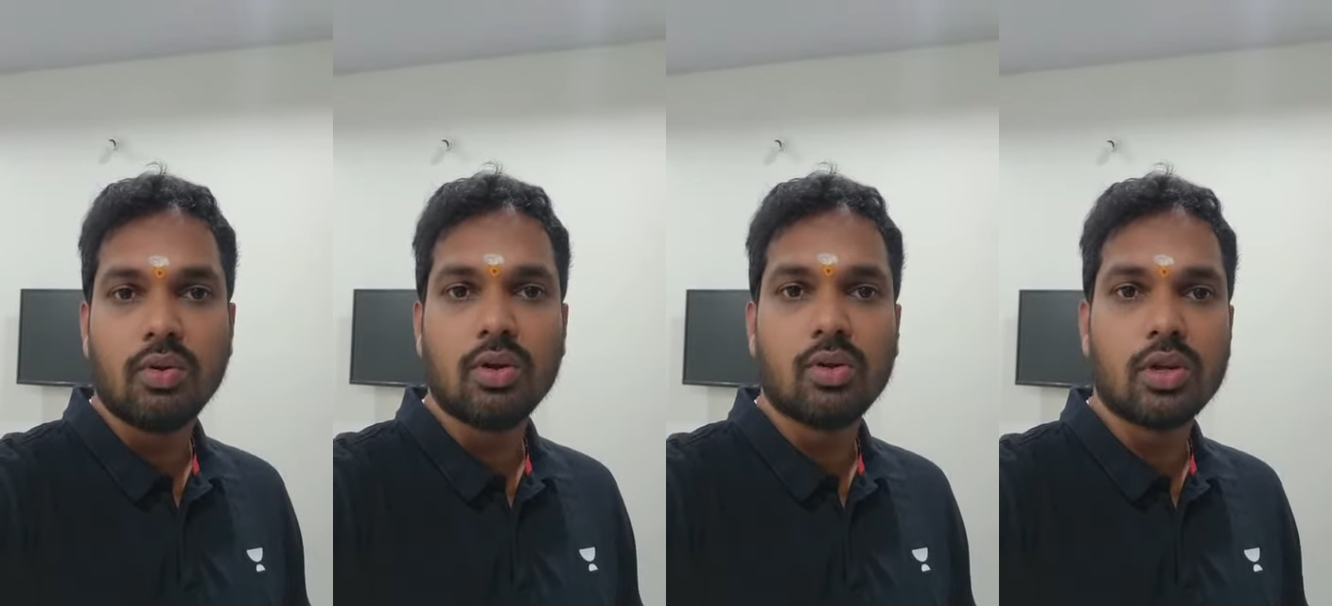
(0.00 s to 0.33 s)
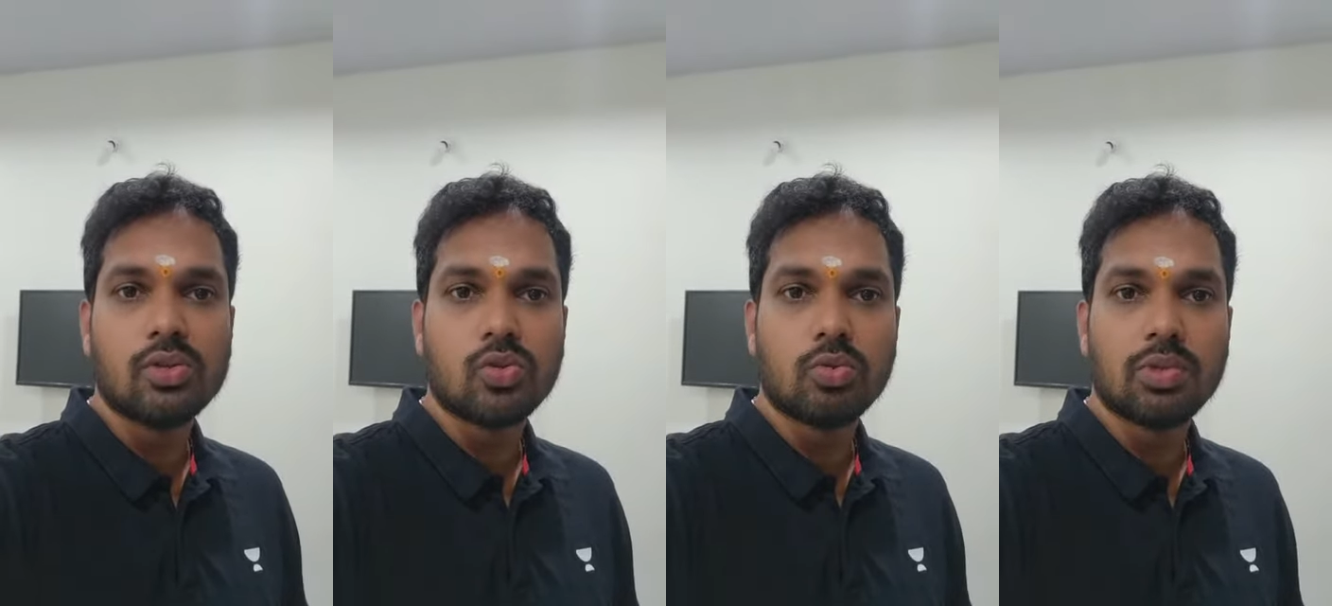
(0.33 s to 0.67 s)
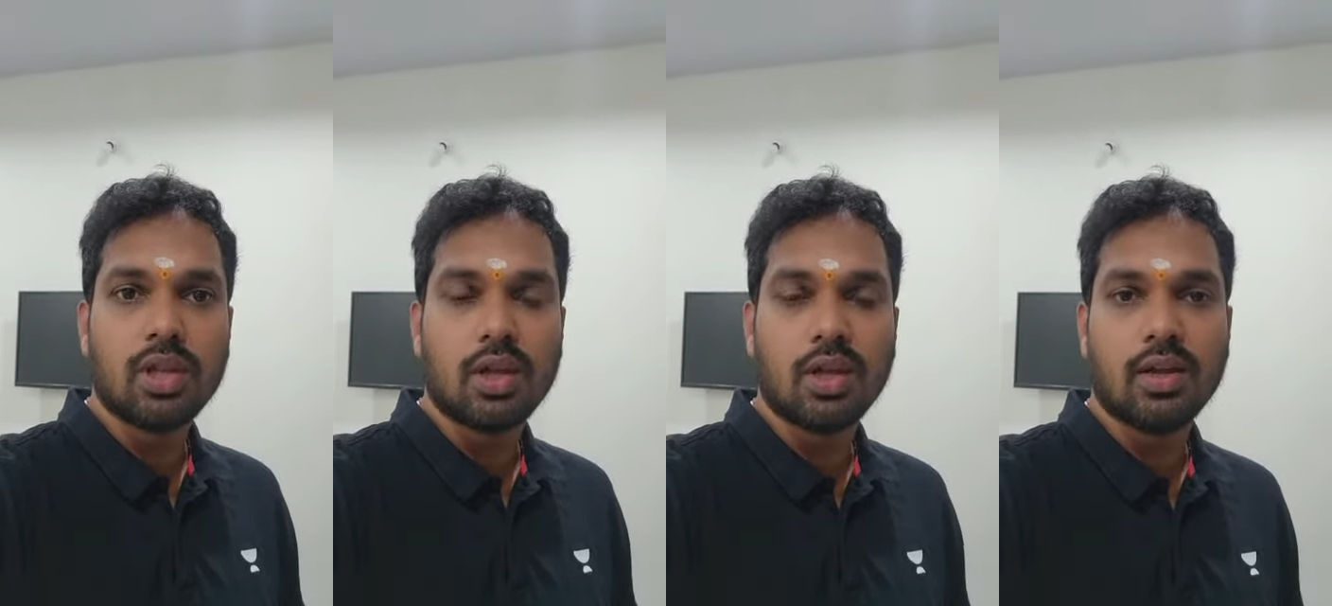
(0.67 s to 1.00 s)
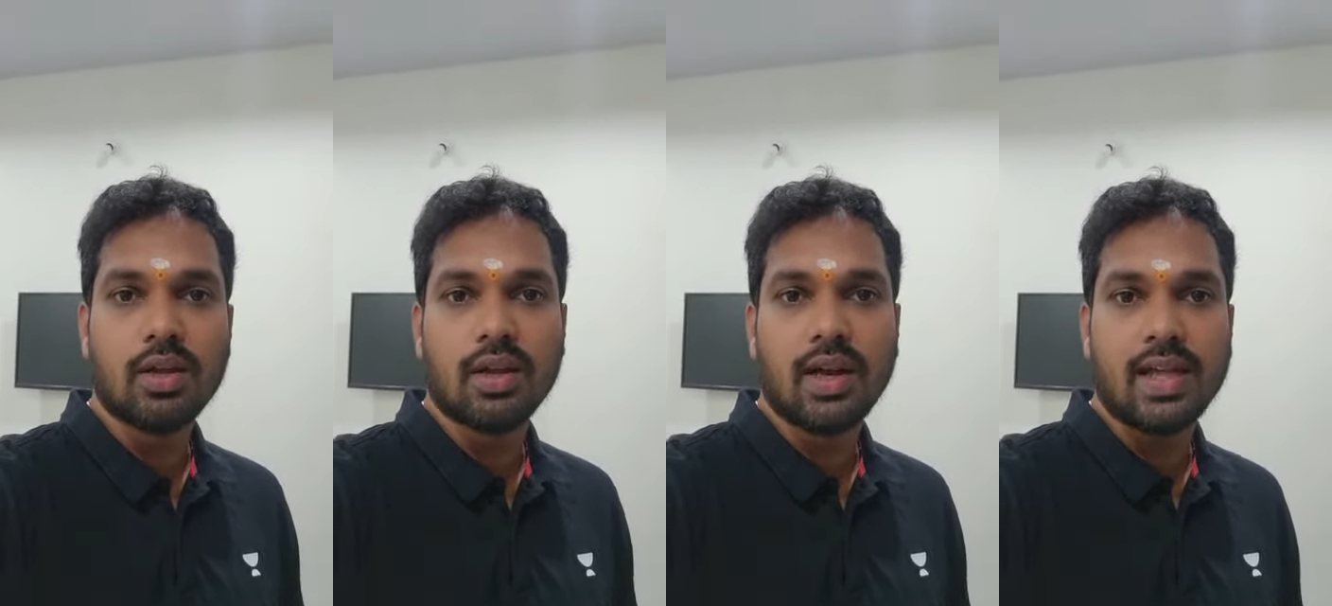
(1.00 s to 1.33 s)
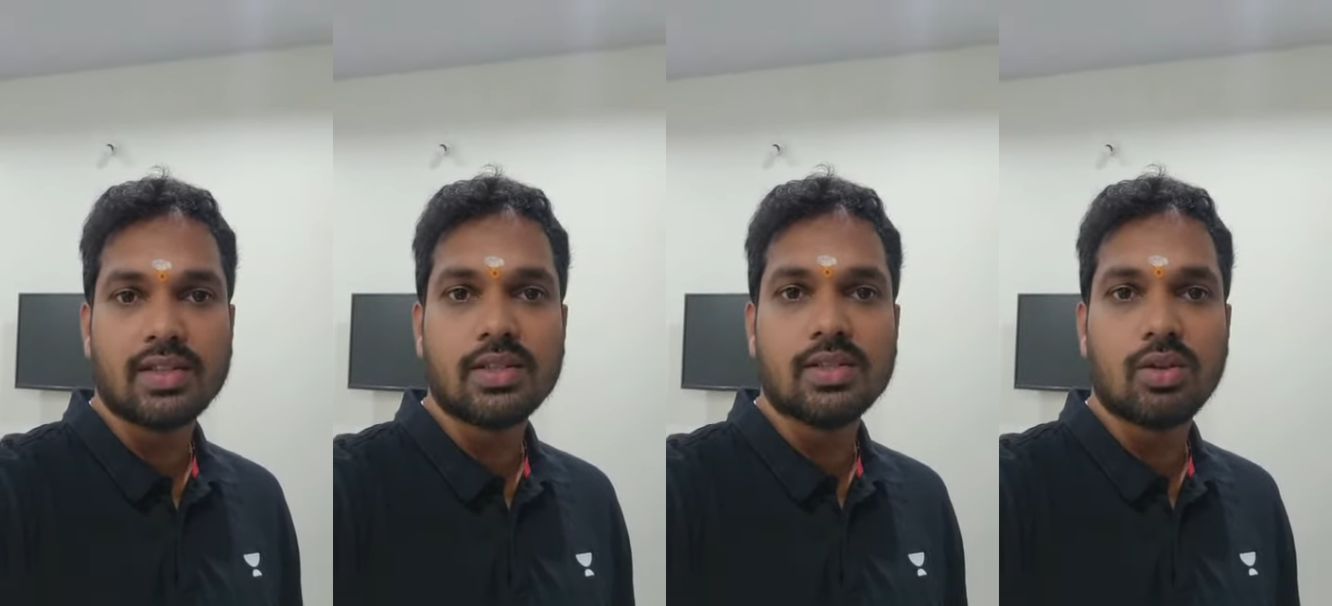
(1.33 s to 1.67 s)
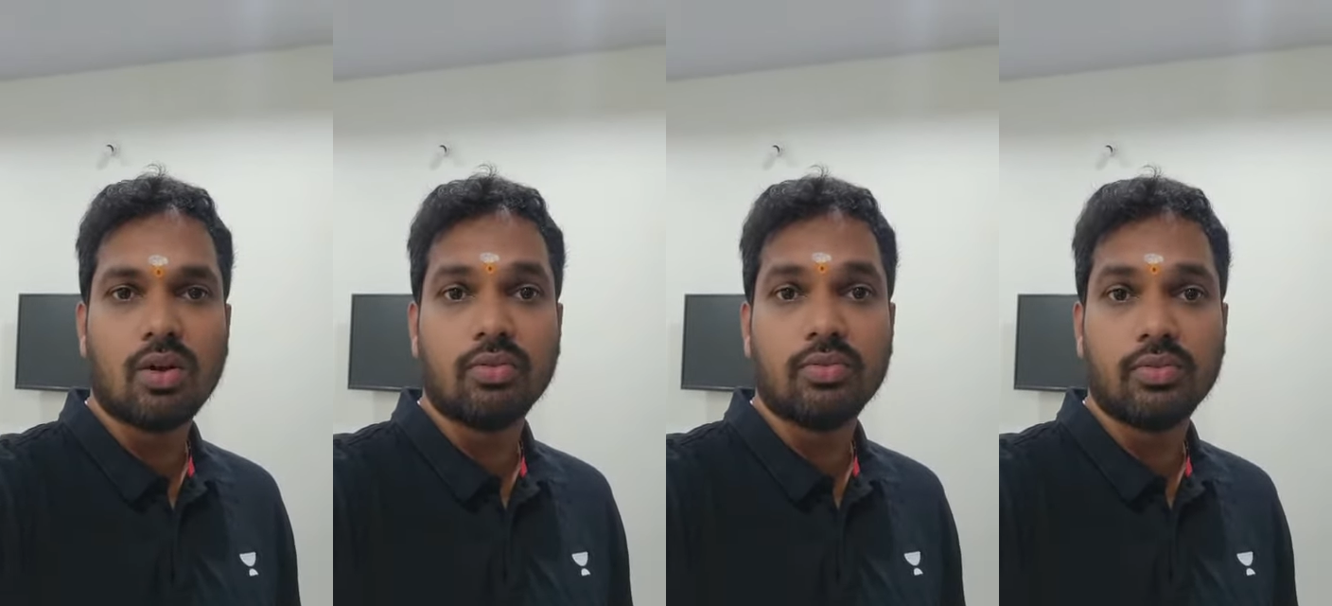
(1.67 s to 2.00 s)
want to resume the classes
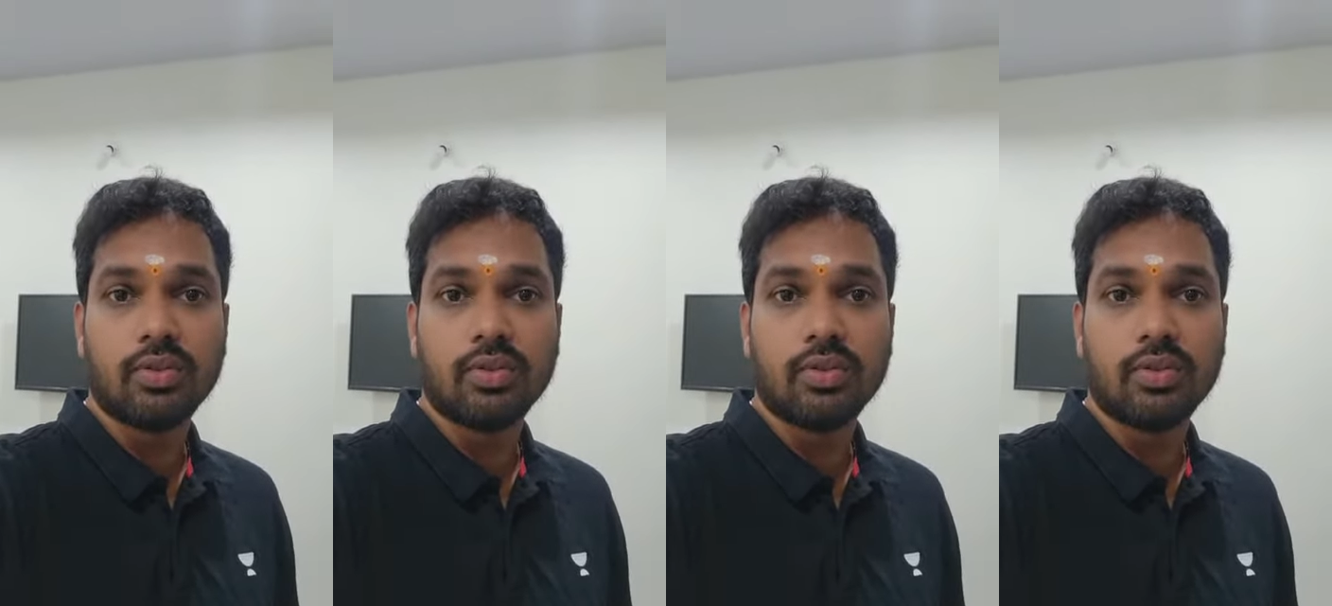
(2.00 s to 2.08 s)
of